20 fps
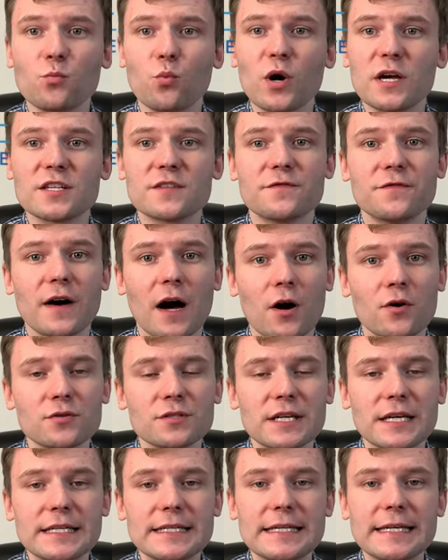was
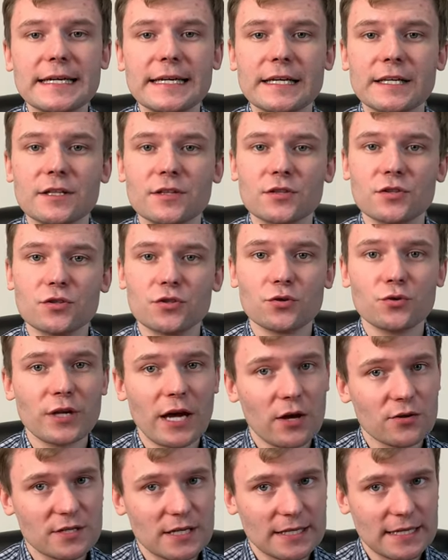founded in
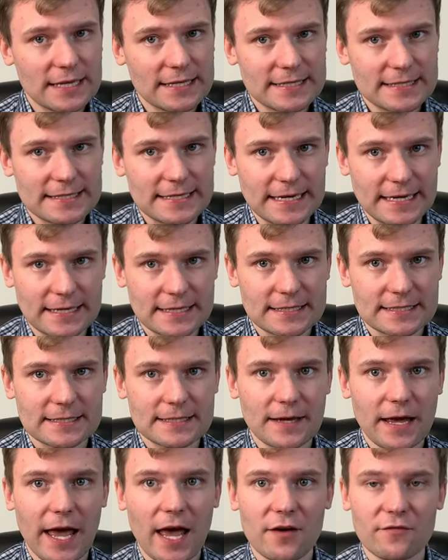
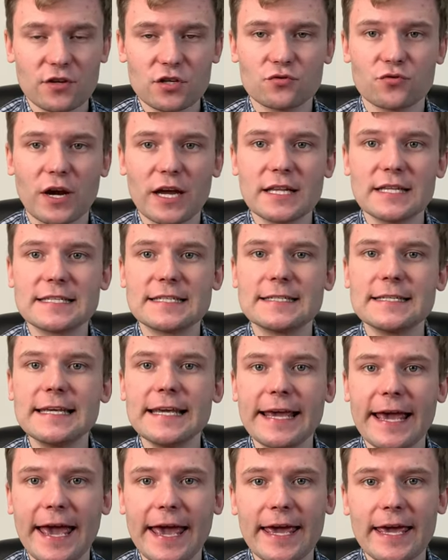2006. Avatrade
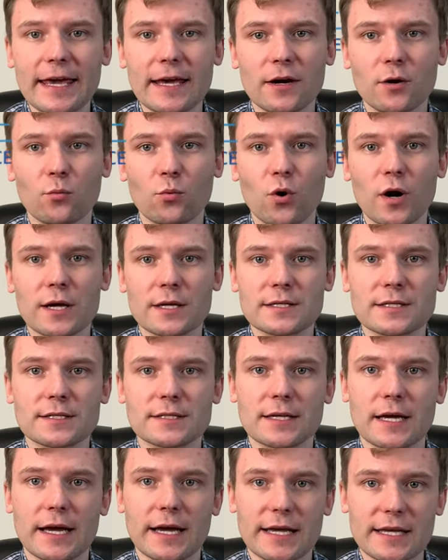CA
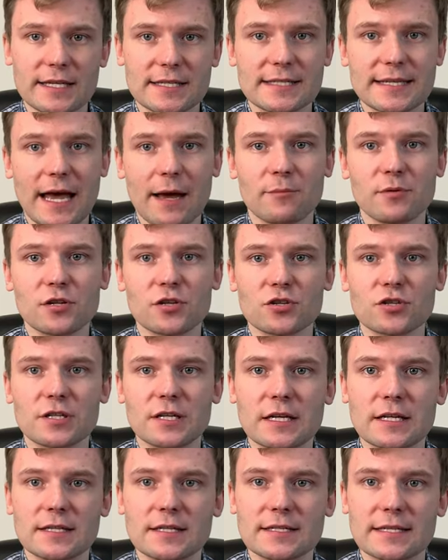was uh,
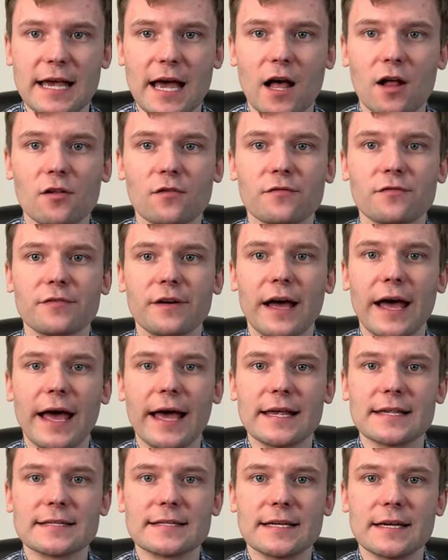established itself
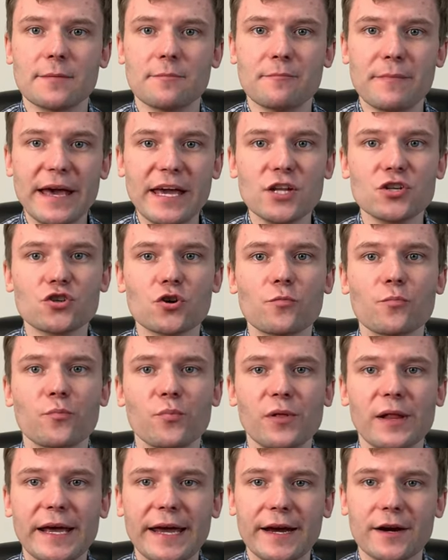as a major
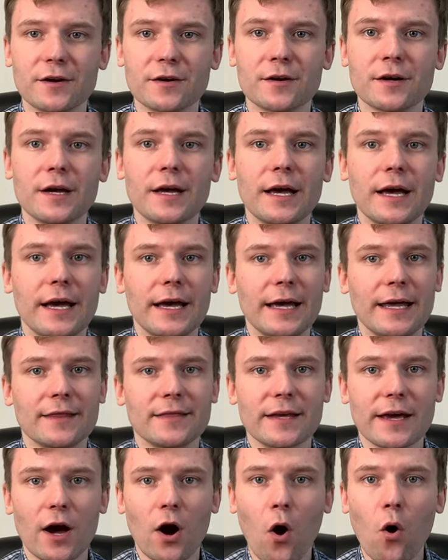player
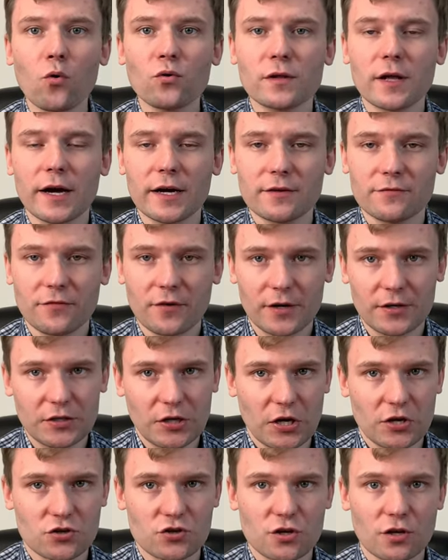in the online
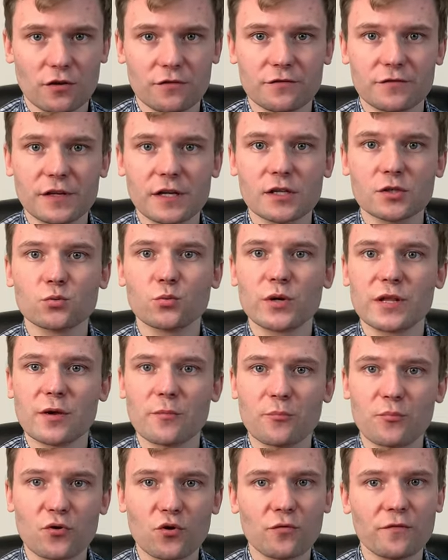financial field with
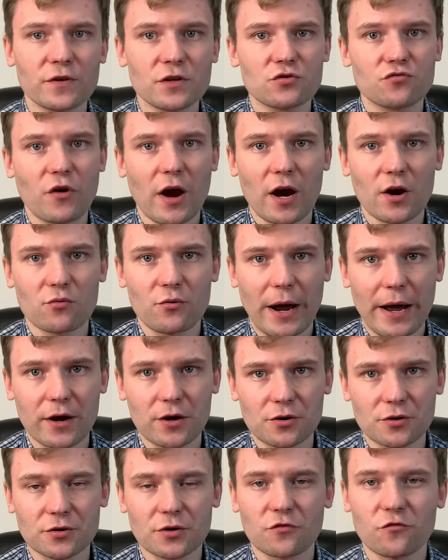a proven track
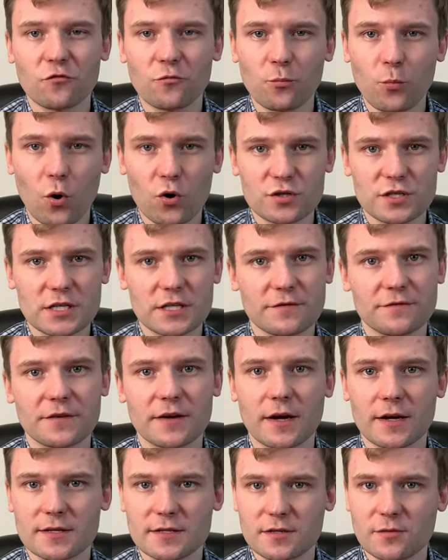record of positive
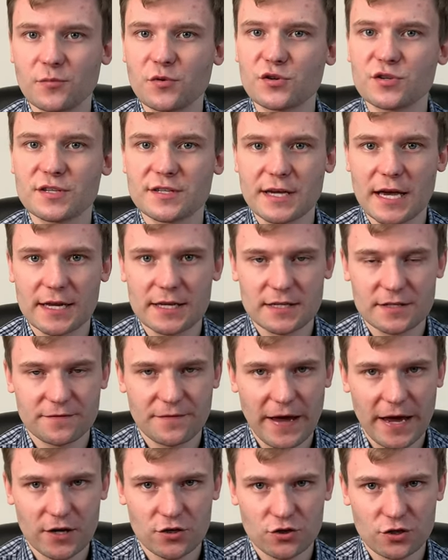customer
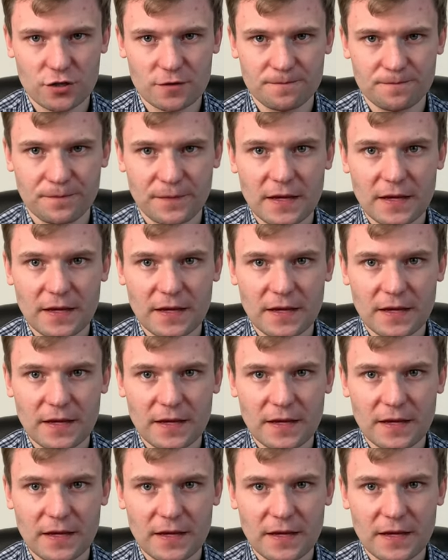satisfaction.